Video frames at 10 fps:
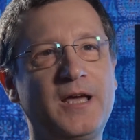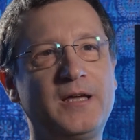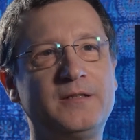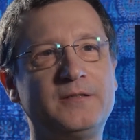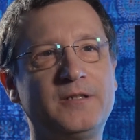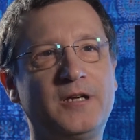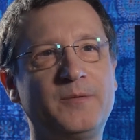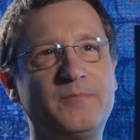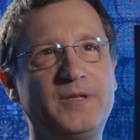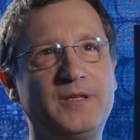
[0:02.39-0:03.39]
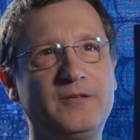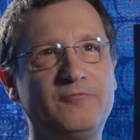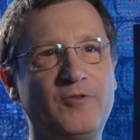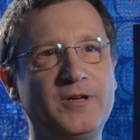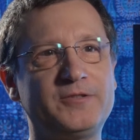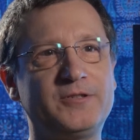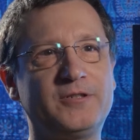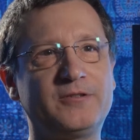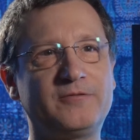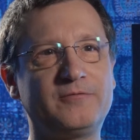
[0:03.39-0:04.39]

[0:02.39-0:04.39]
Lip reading: and I'm the writer,